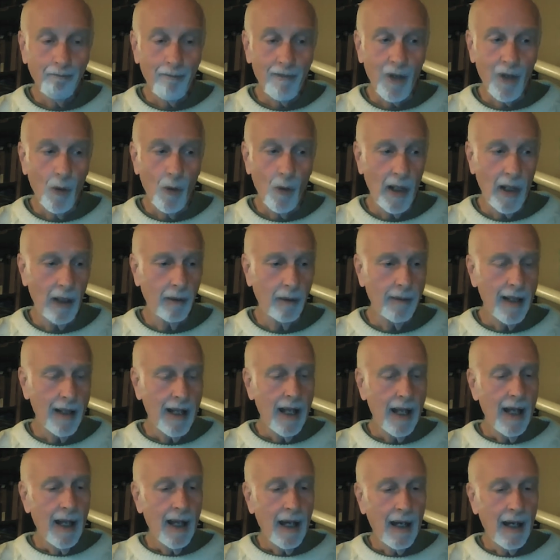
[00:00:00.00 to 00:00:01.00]
Well,
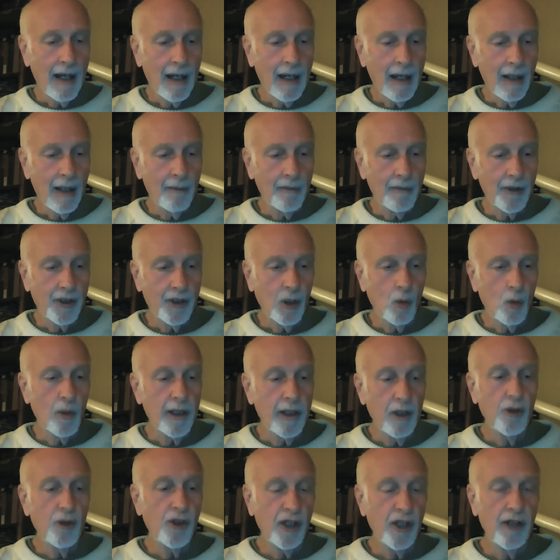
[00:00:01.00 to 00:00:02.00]
um, so we
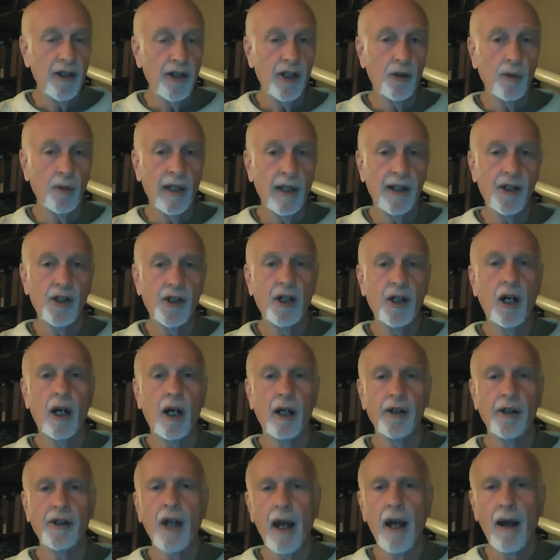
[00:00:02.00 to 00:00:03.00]
do see these red
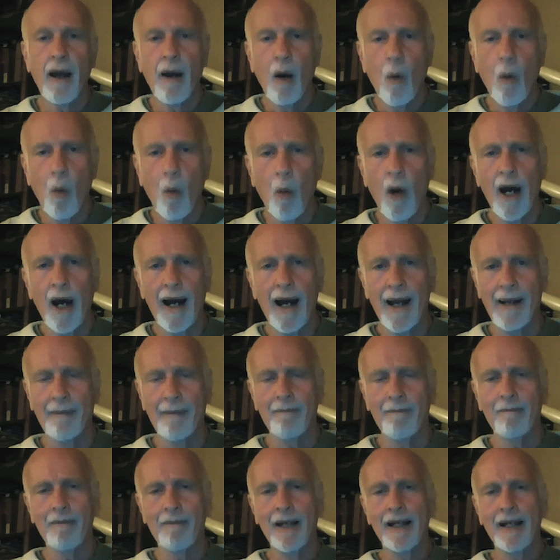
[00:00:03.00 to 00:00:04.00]
stars. Why?
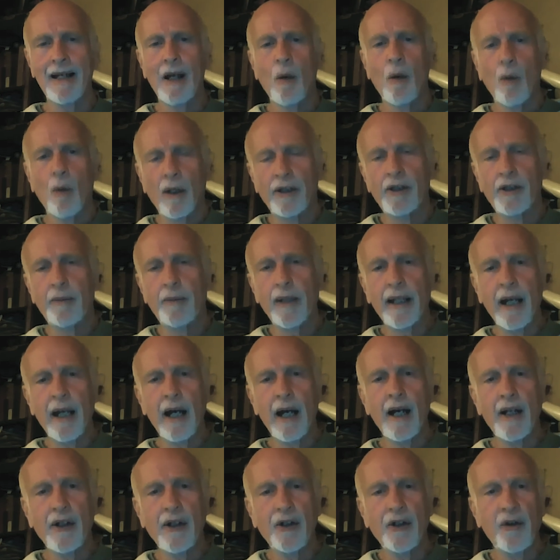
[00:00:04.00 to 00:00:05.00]
Well, it's
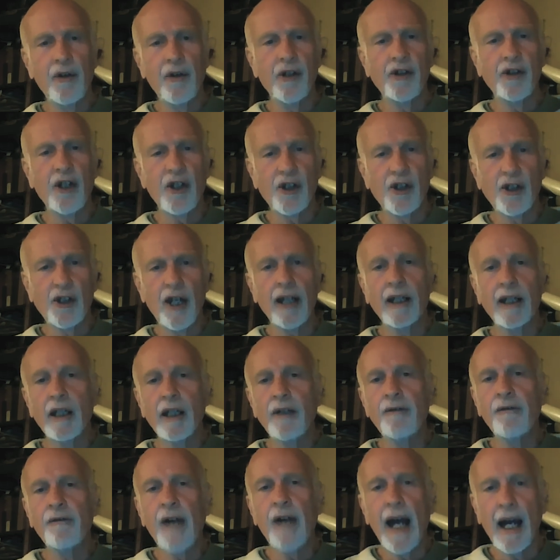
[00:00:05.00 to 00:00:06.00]
because there's a
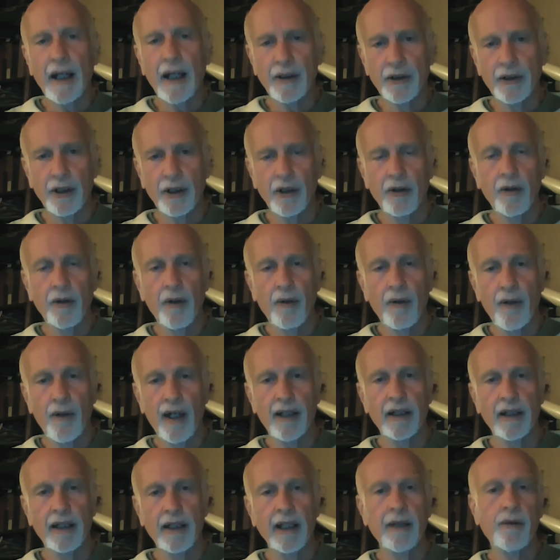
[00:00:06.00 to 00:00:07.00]
second factor
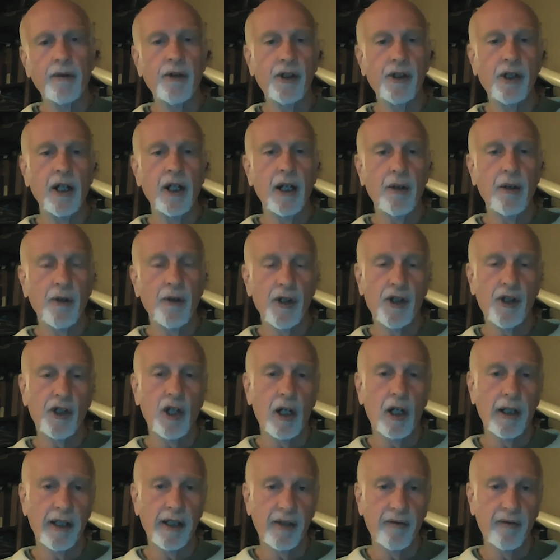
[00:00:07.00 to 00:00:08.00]
that gives the
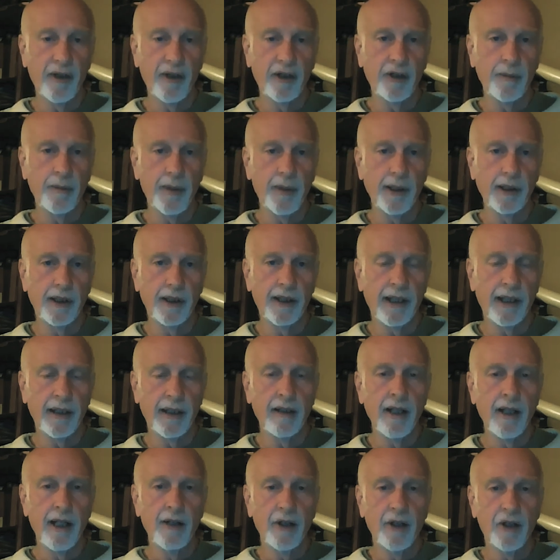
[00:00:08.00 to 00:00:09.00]
star its visibility.
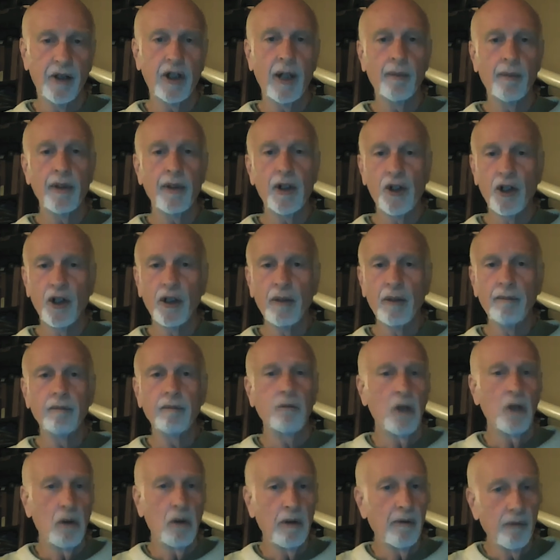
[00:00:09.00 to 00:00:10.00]
The temperature,
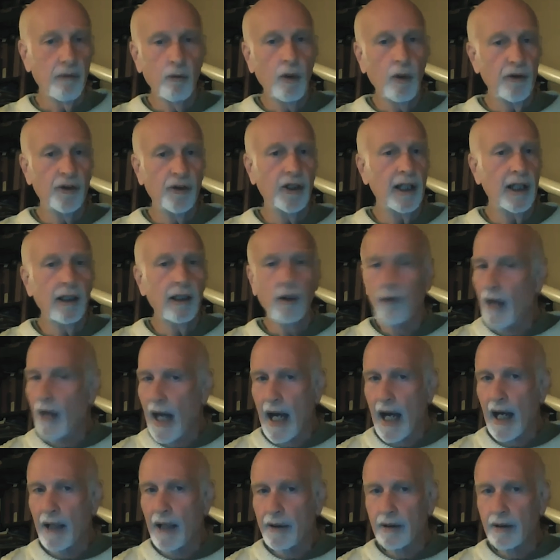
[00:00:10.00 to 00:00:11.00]
well, we've, we've settled
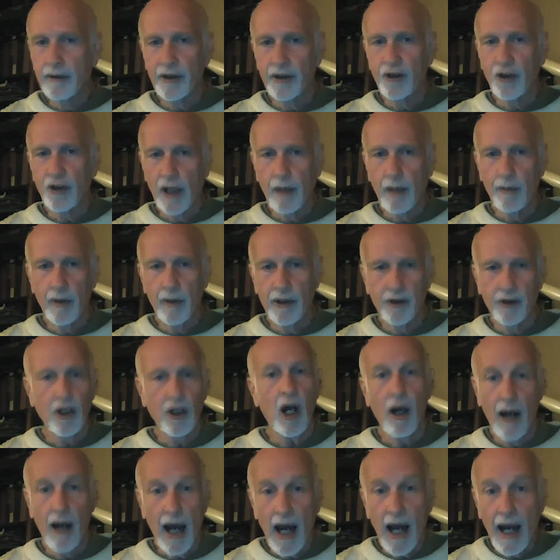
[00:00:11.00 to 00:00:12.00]
that. It's, temp- it's
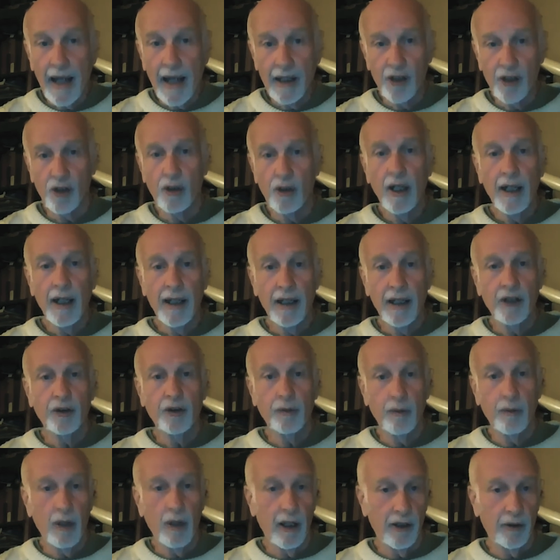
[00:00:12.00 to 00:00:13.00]
high is, is,
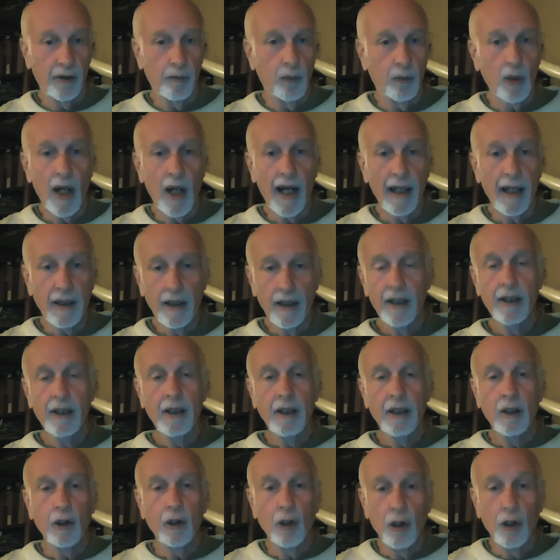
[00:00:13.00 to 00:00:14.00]
is bright,
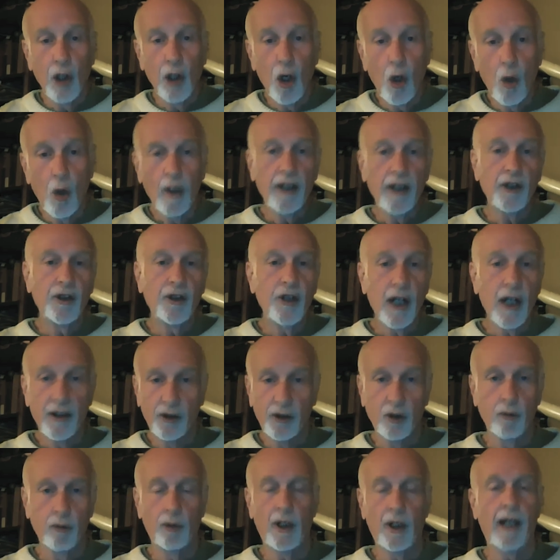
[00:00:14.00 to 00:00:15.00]
low is not
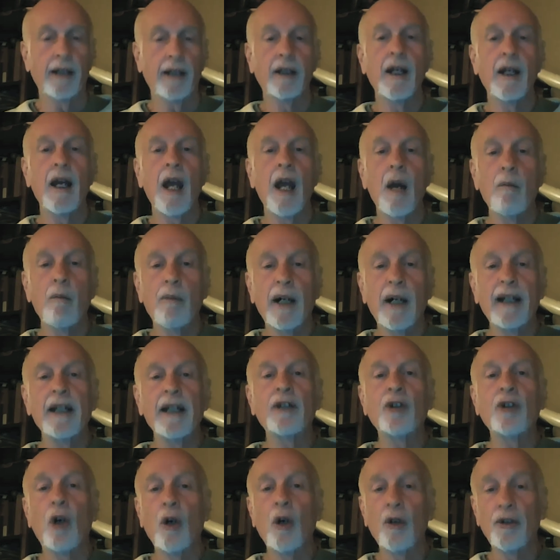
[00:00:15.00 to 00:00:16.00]
so bright. But
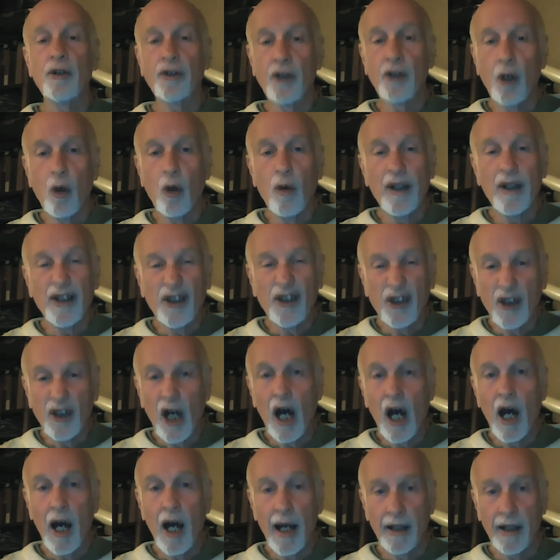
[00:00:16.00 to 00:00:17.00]
it's also
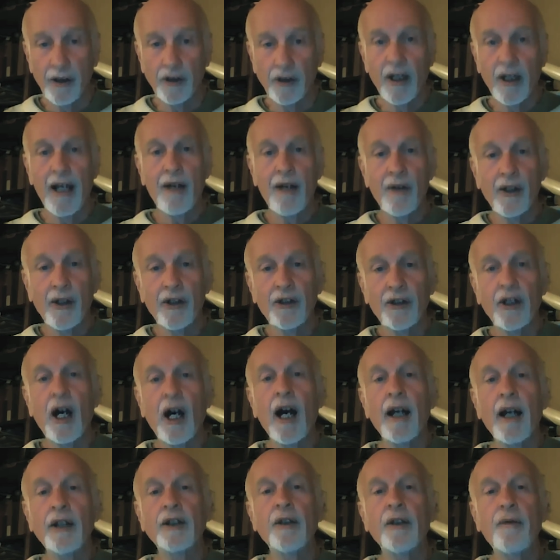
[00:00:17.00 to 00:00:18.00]
size. The
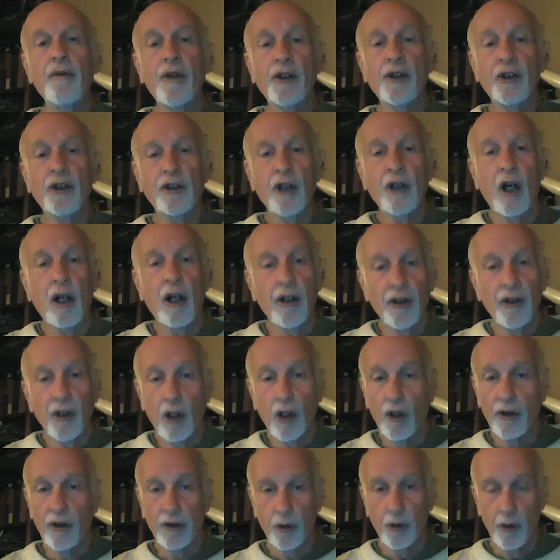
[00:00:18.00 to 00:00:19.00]
size of the star is
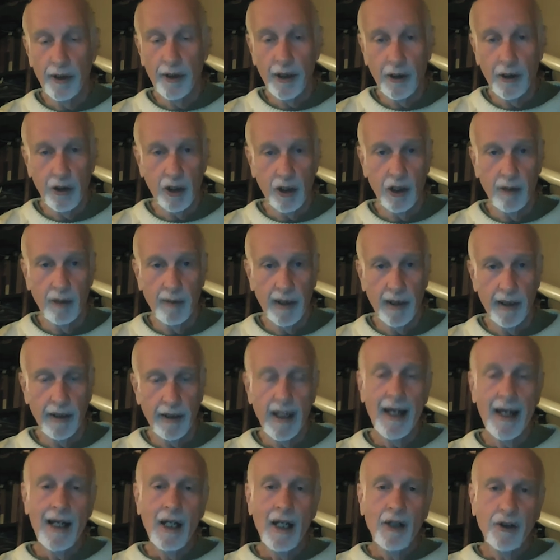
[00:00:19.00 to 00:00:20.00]
also a determinant.
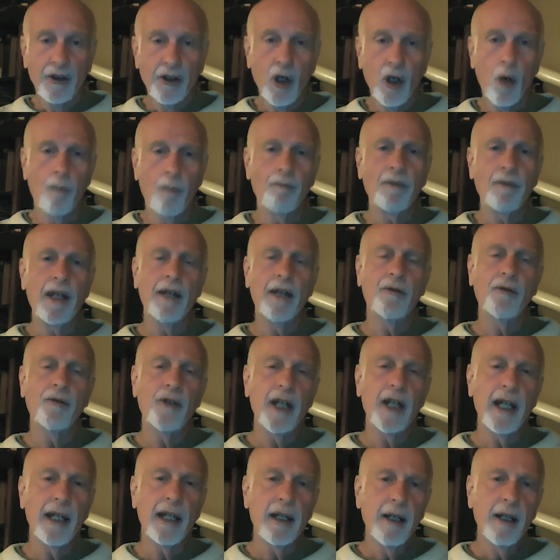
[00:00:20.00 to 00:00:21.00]
So if
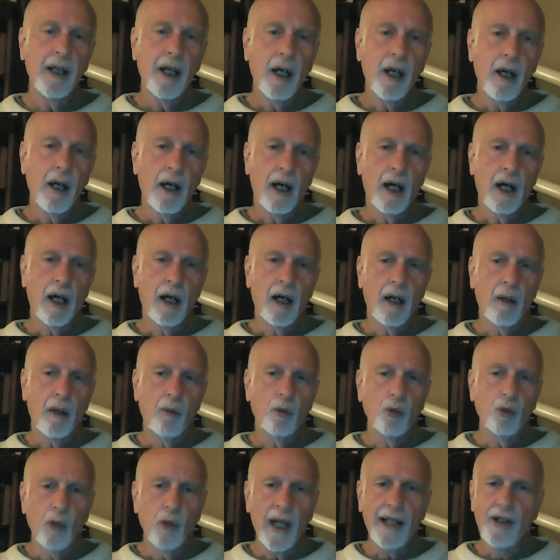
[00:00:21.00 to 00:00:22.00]
the uh,
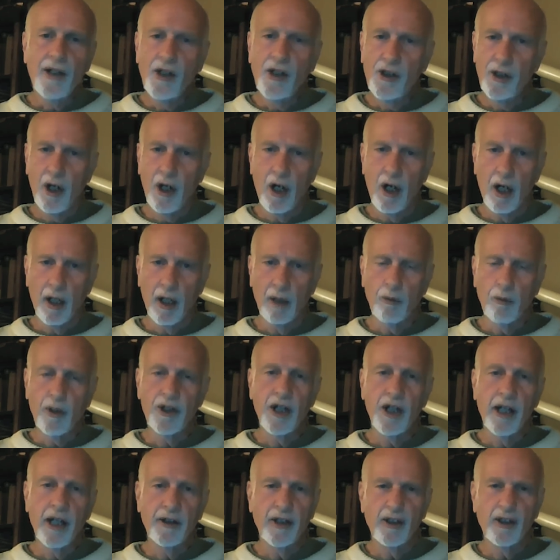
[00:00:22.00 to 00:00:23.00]
red star, which
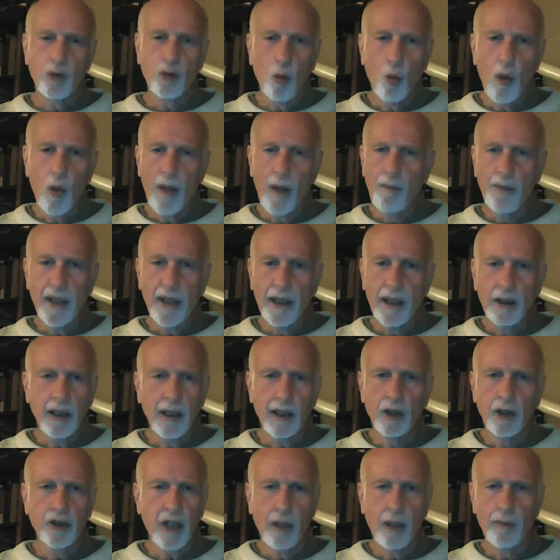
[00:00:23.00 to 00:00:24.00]
has its wimpy
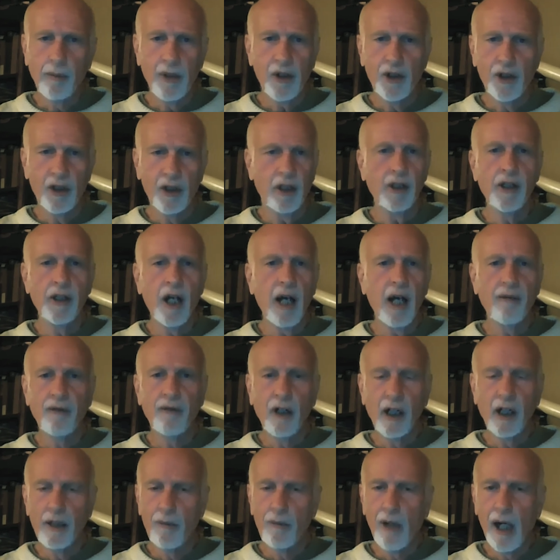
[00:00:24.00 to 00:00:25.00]
little temperature not
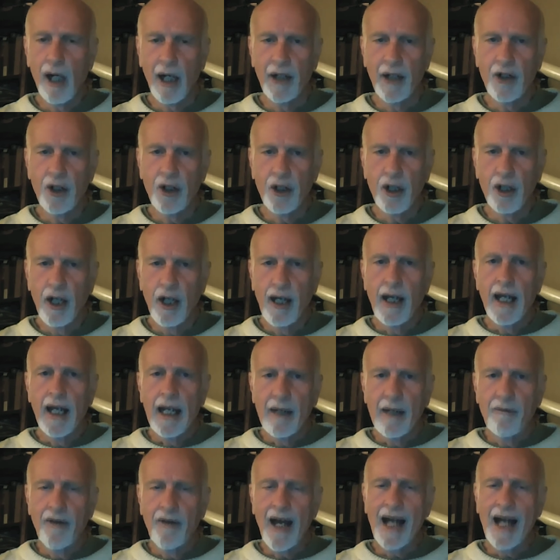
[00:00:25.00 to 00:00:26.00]
very much,
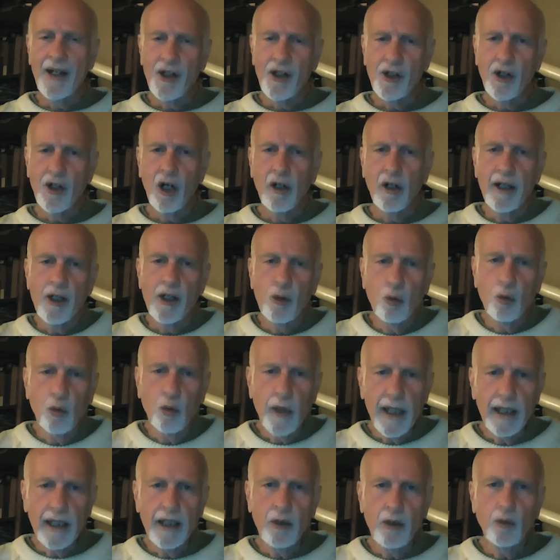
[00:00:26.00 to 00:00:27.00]
if that star is
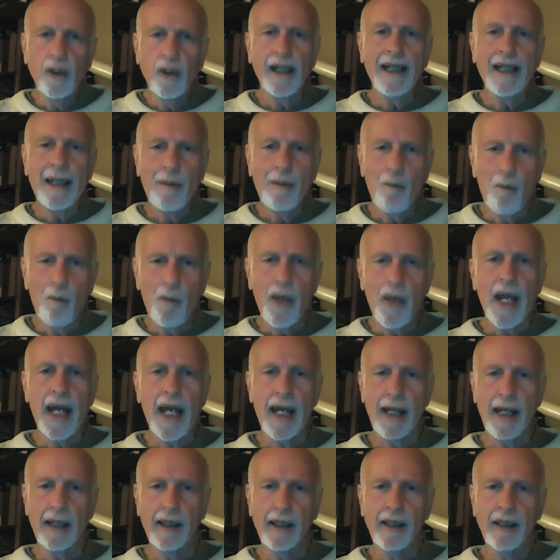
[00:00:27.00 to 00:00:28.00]
really, really
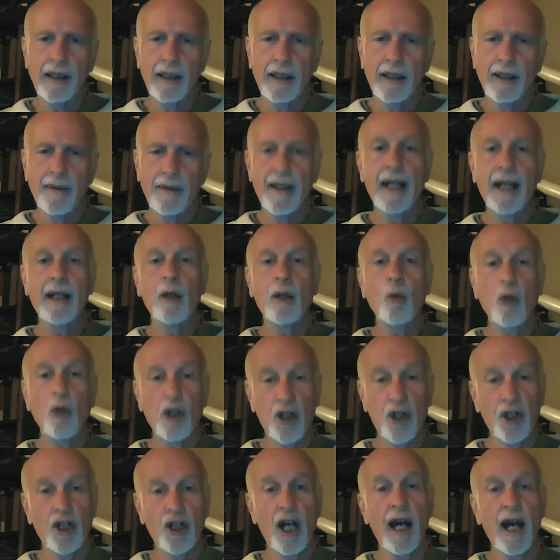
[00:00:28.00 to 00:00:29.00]
big, then it will
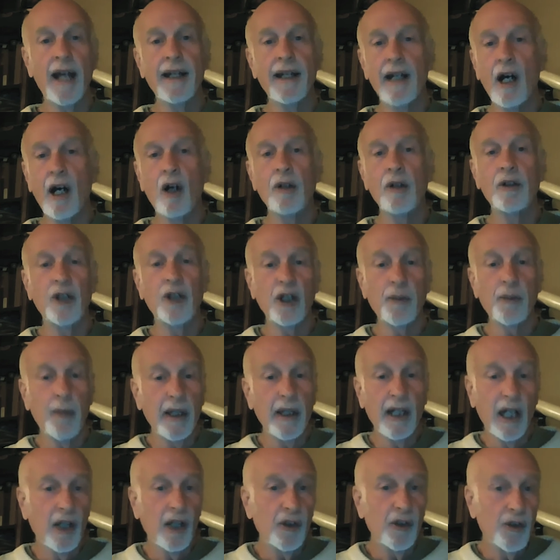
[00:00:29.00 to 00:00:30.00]
shine out just
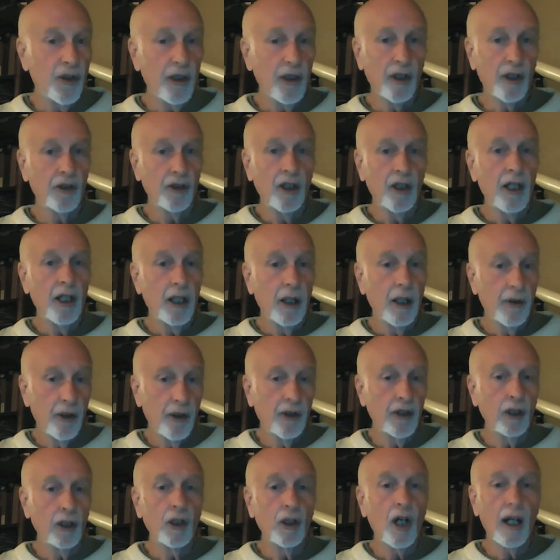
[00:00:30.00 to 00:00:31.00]
because there's
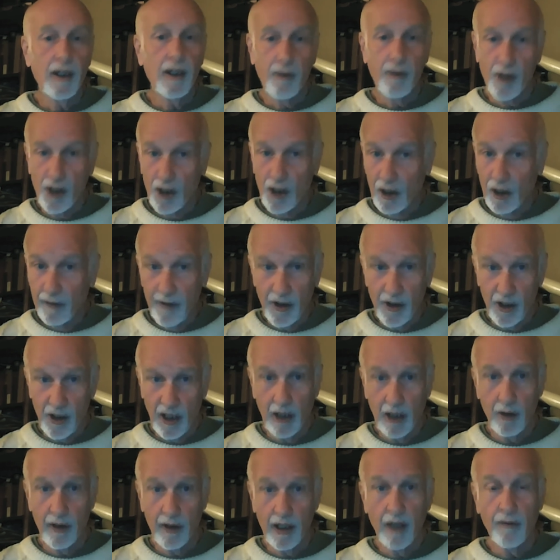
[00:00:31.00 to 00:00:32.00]
there's a lot of surface
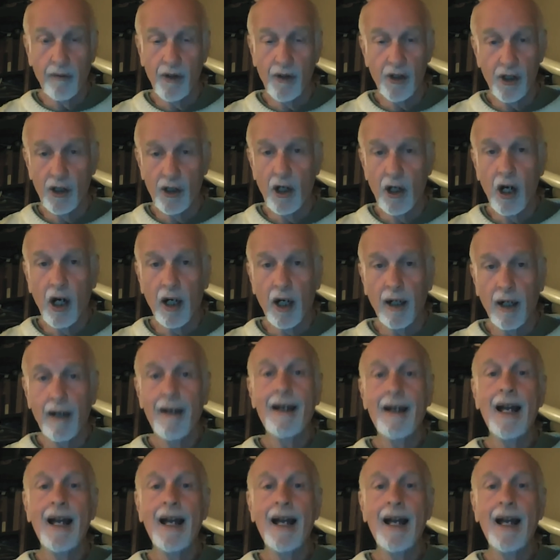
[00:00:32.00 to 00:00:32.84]
area of the star.